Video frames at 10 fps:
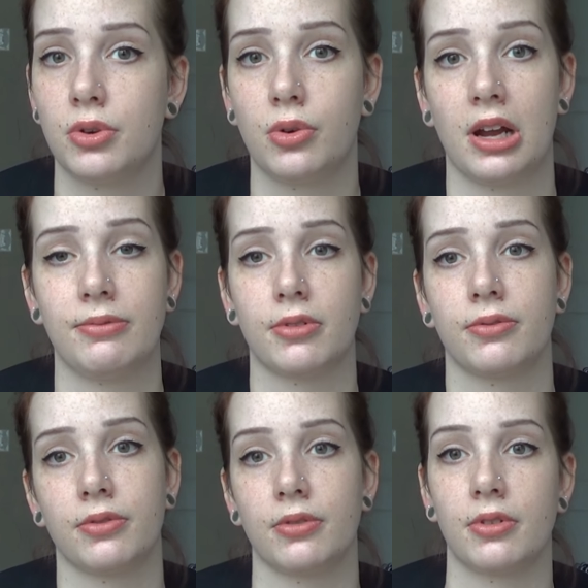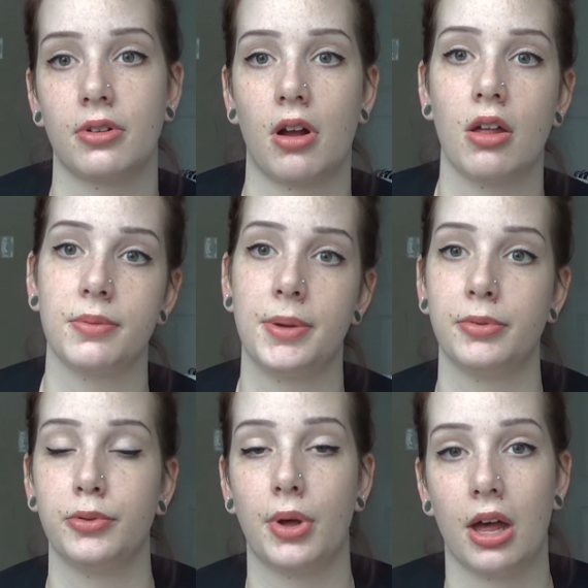grateful for all the
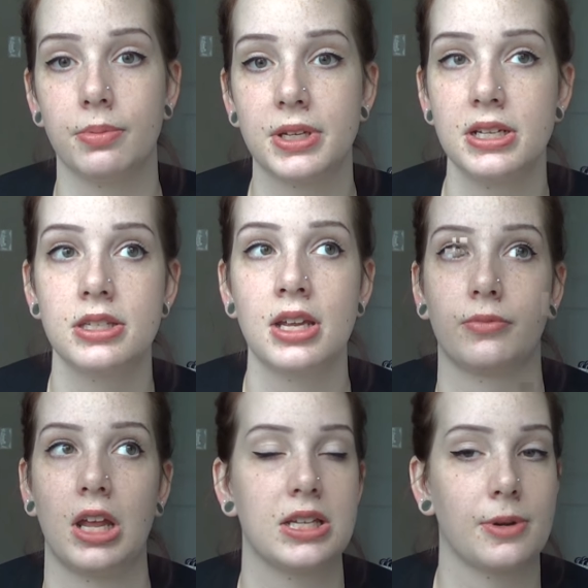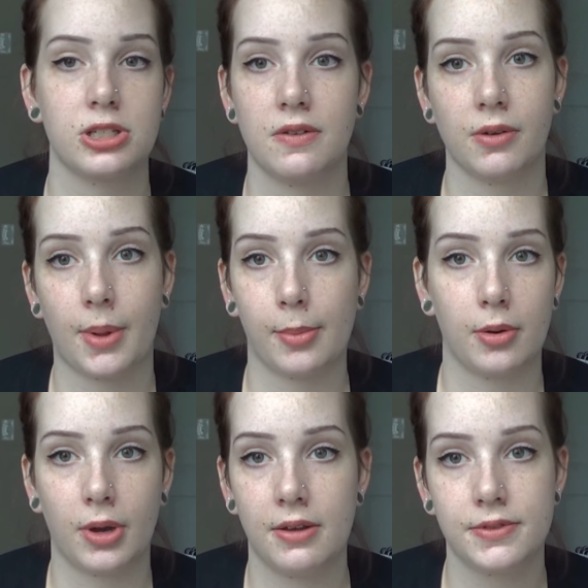people who helped us, especially for my
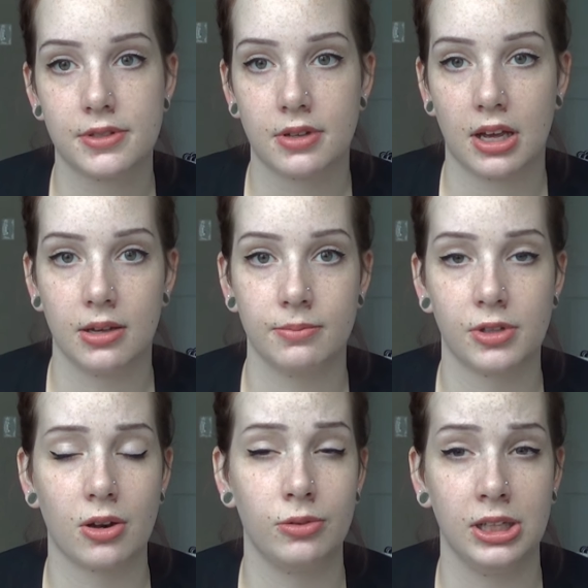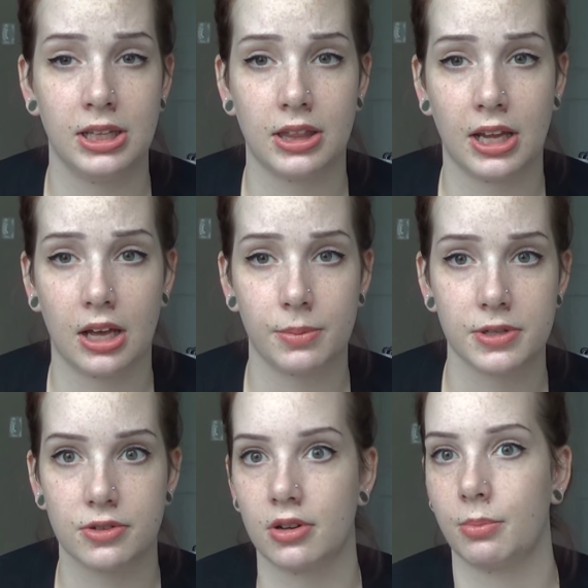midwives. Not only did they help
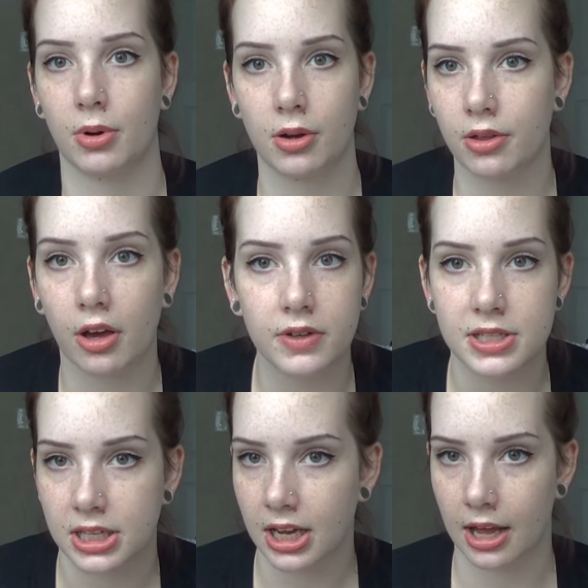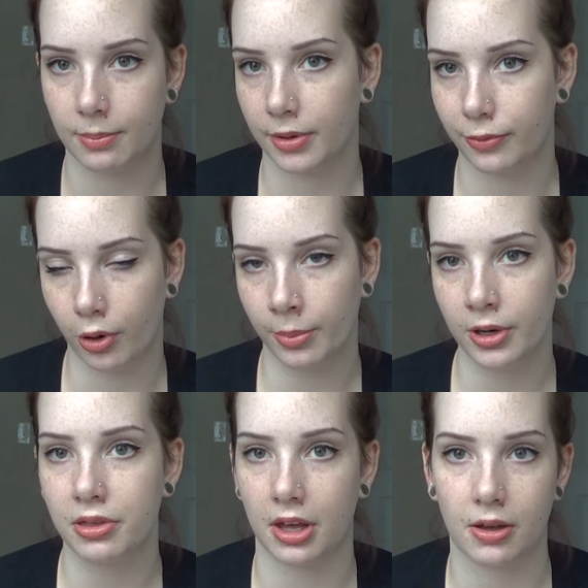us during birth, obviously, and before
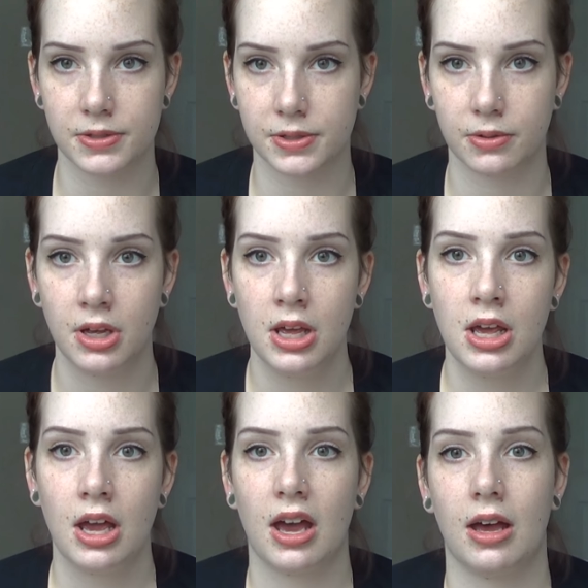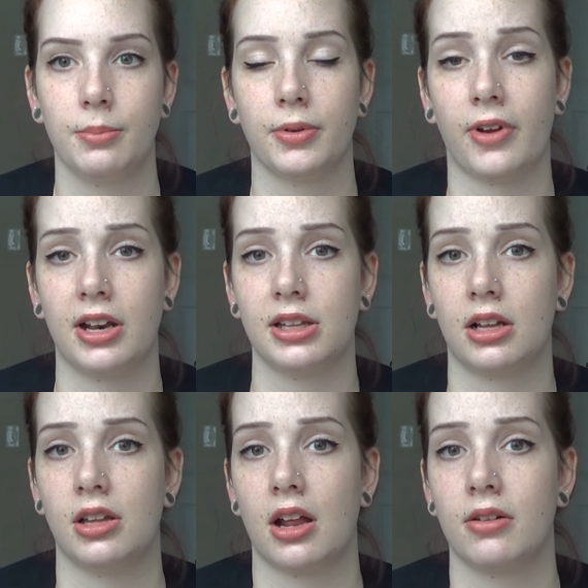birth, they also provided like
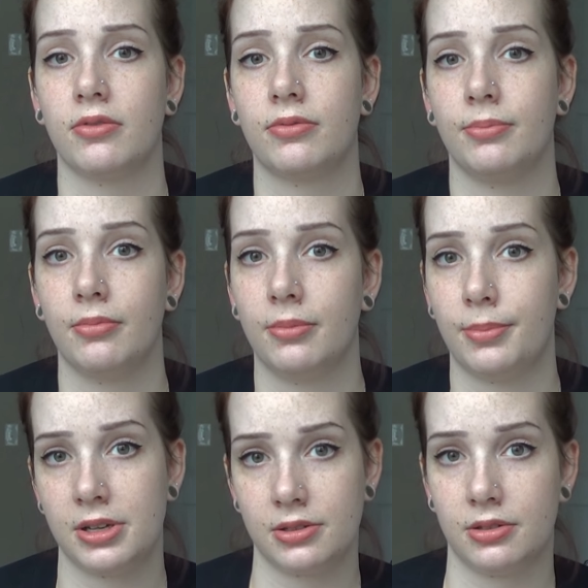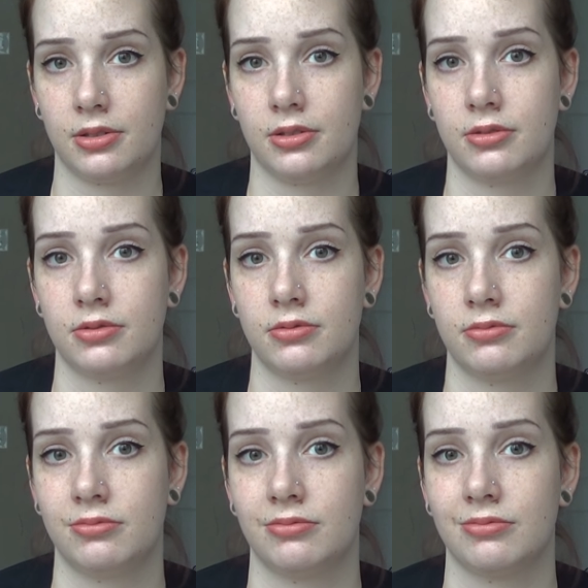a lot of mental
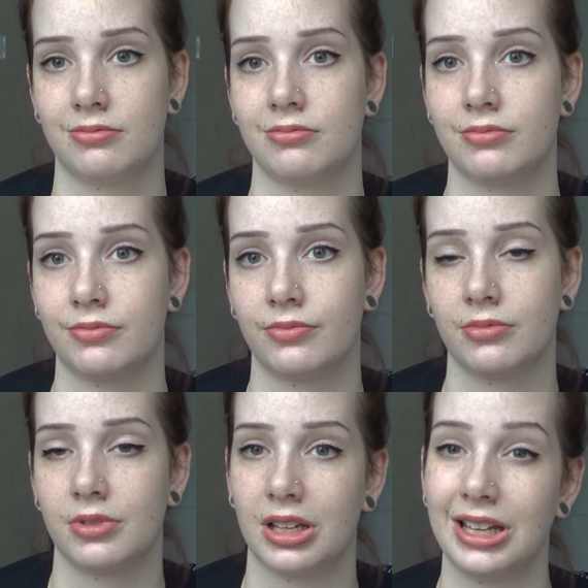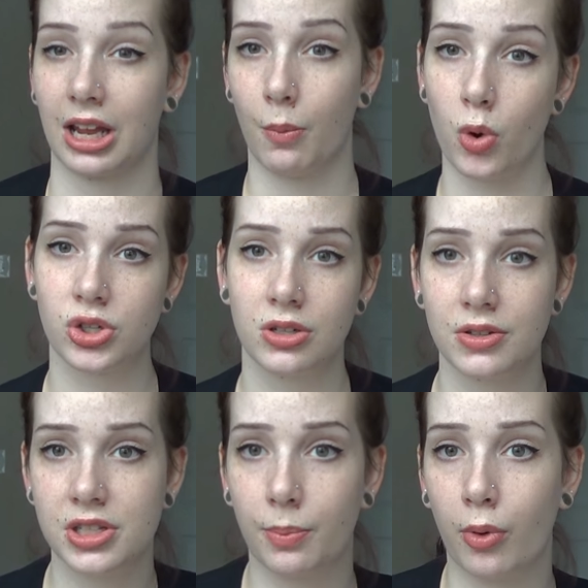like emotional
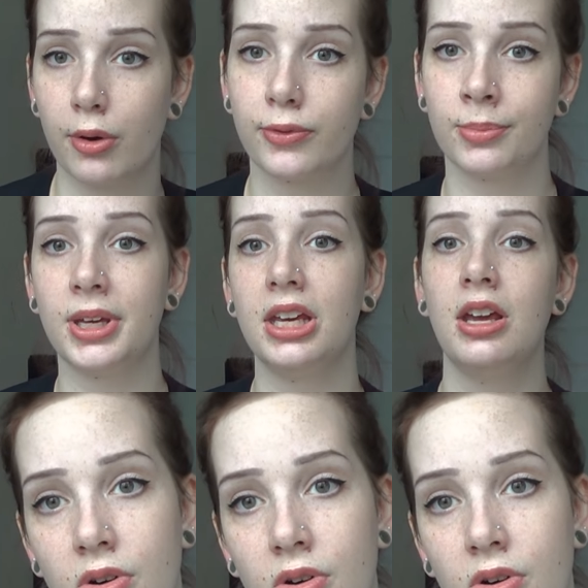support for me.